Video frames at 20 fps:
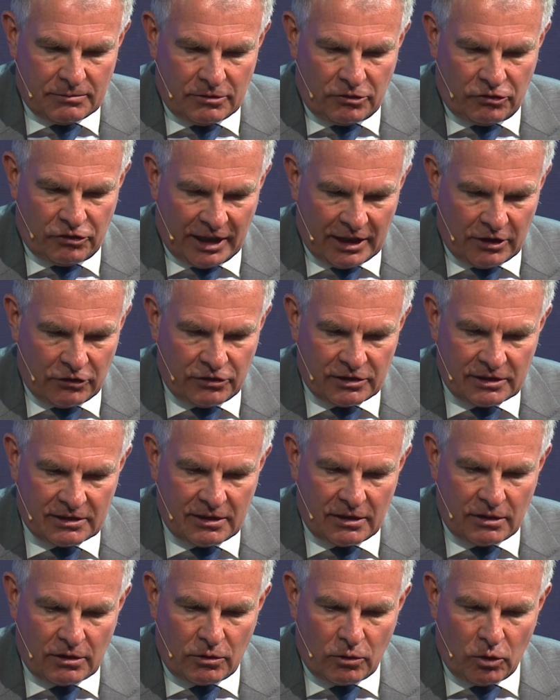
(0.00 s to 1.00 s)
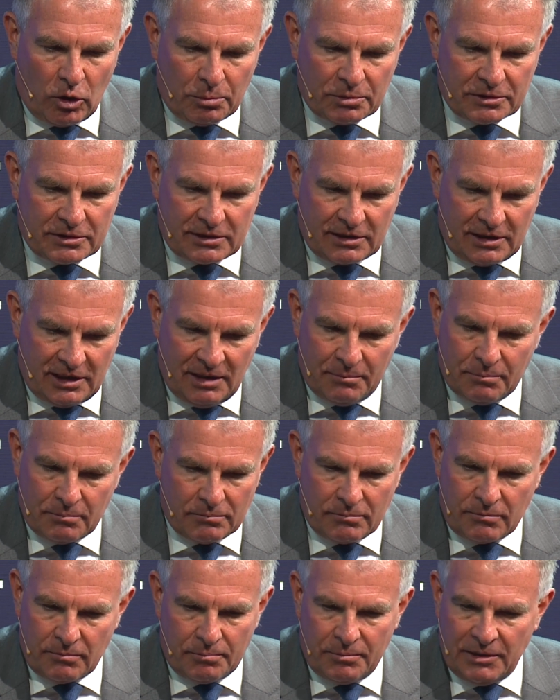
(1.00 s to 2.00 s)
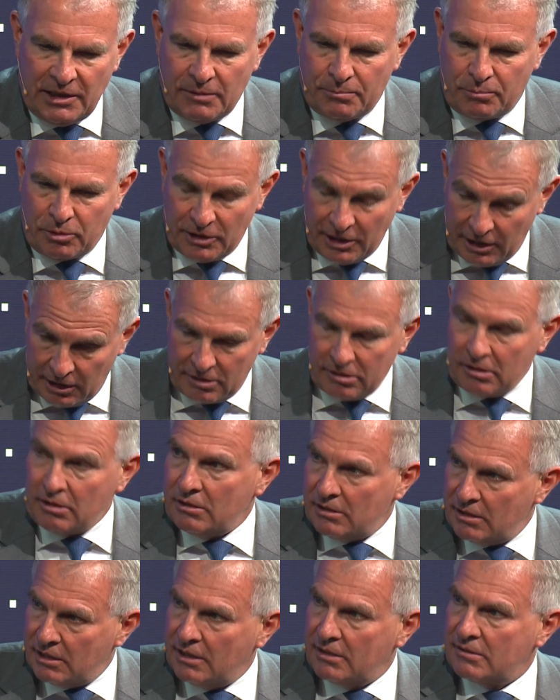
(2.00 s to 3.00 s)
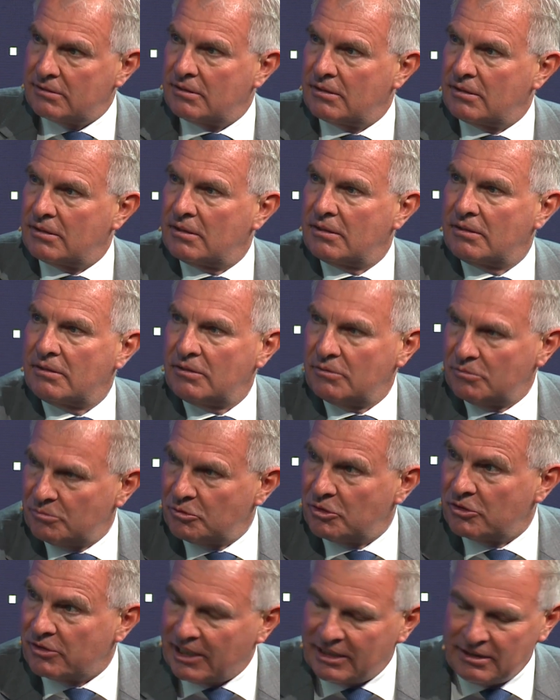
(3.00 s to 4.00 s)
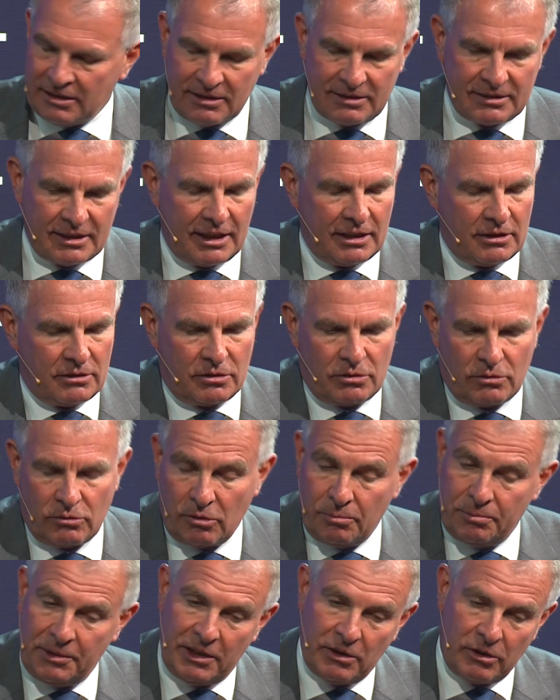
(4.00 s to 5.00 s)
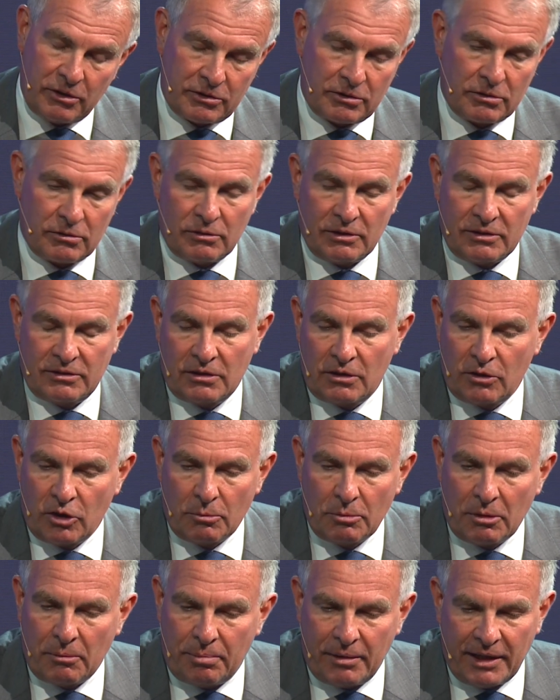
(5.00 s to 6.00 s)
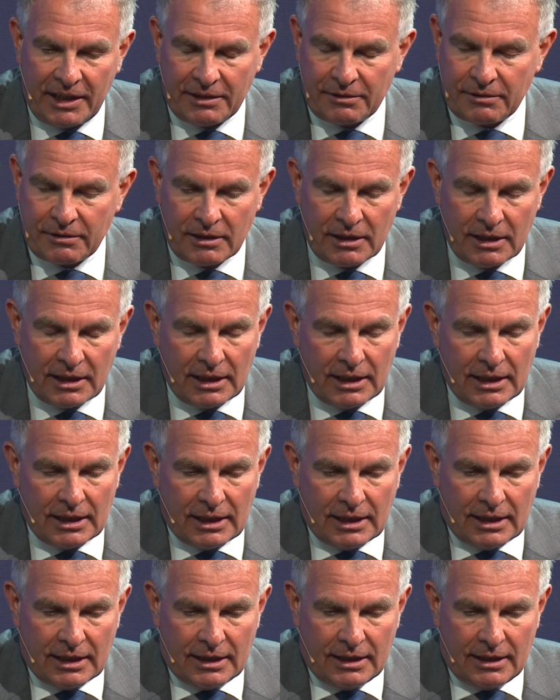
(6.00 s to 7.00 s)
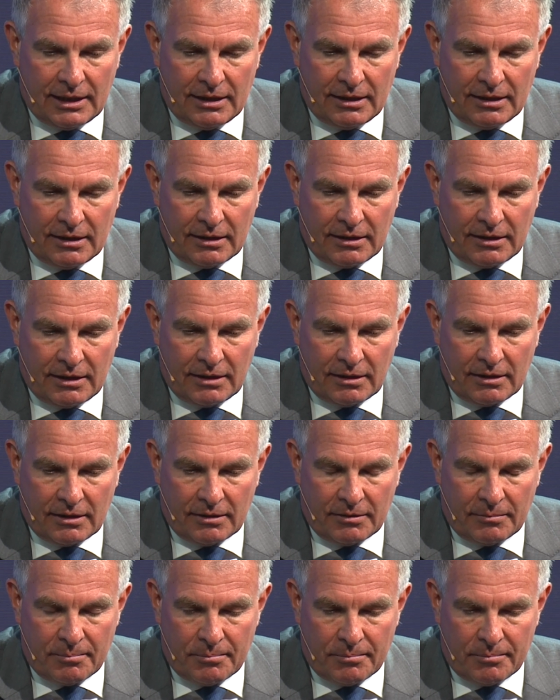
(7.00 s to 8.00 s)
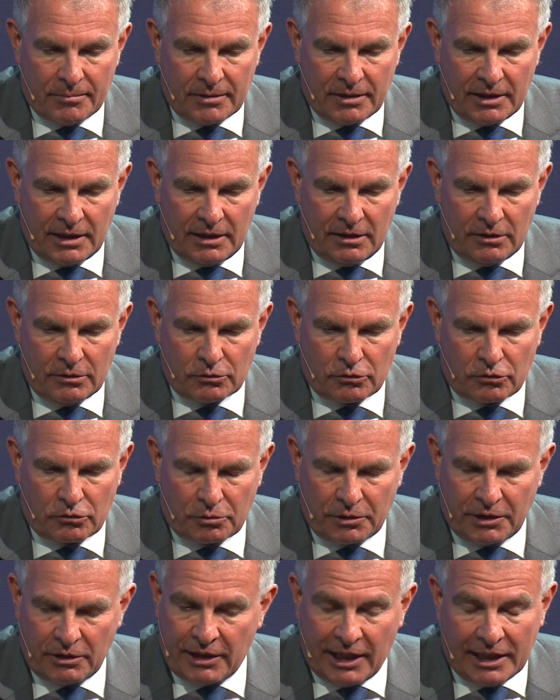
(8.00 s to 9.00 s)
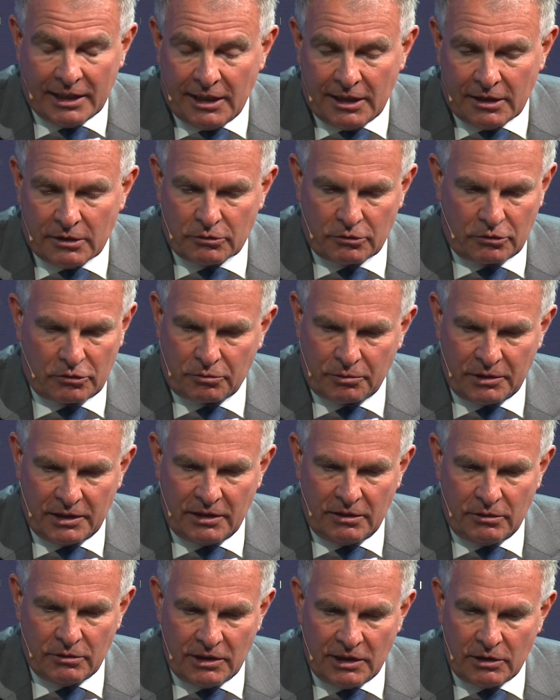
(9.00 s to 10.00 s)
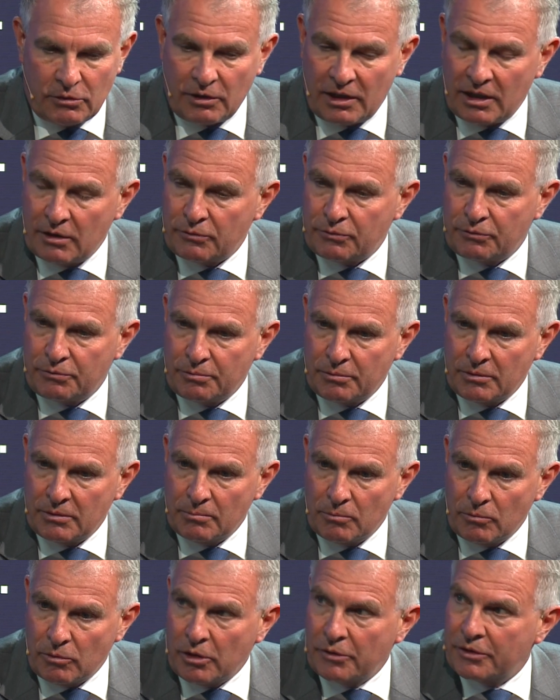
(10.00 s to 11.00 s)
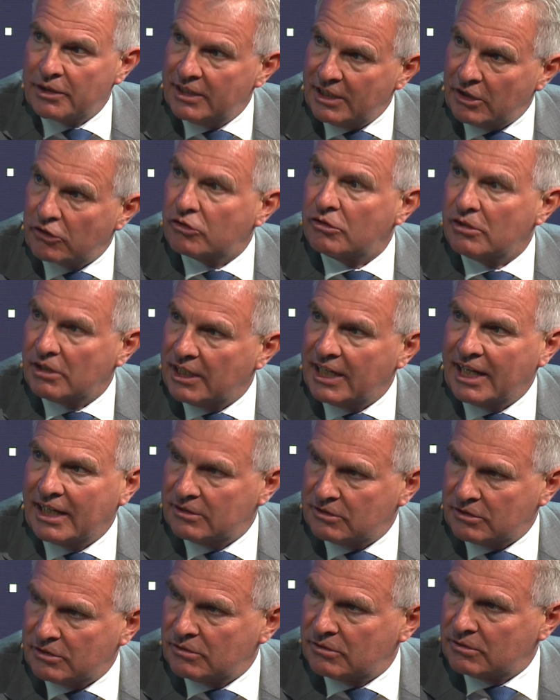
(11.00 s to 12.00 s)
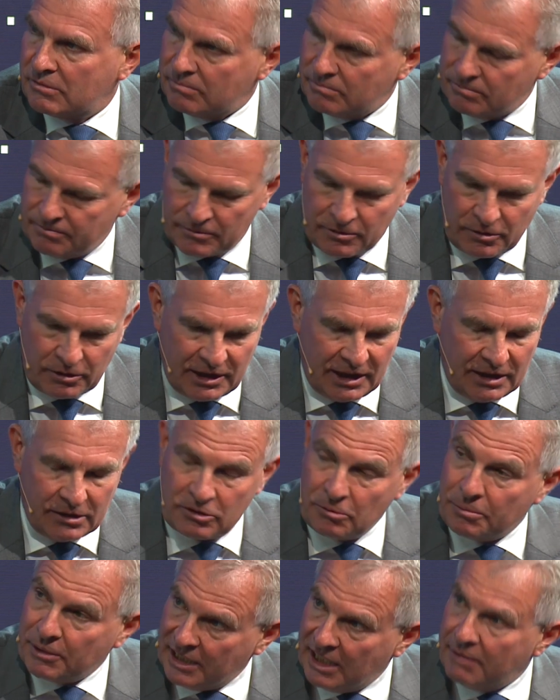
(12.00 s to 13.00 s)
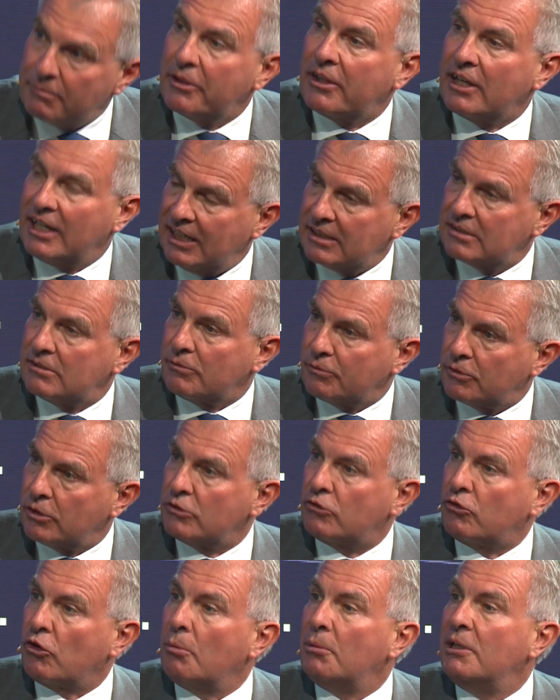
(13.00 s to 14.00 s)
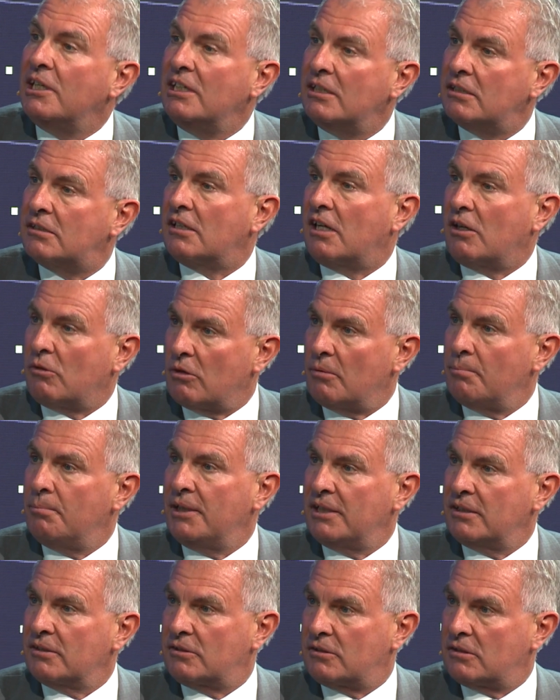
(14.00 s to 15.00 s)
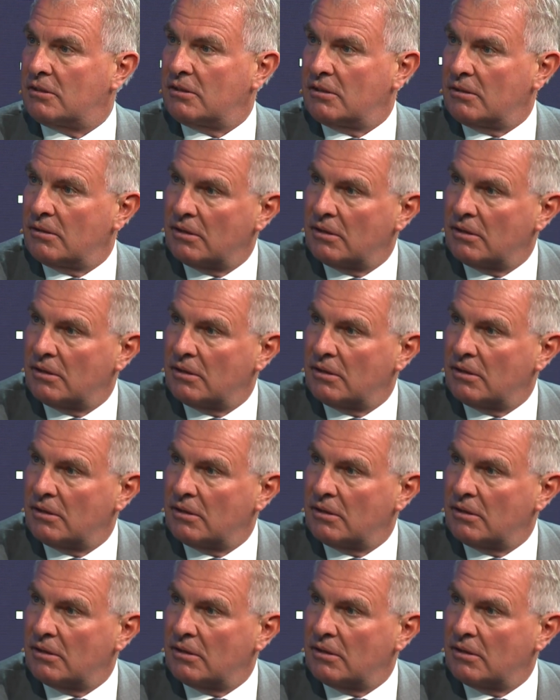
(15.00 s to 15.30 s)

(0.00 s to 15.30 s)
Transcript: challenges in the global scheme, be it political, as you rightly said, or be it also as a global player in the industry or any industry, you need to have more than national answers. Okay, so but nevertheless, of course, Germany is our biggest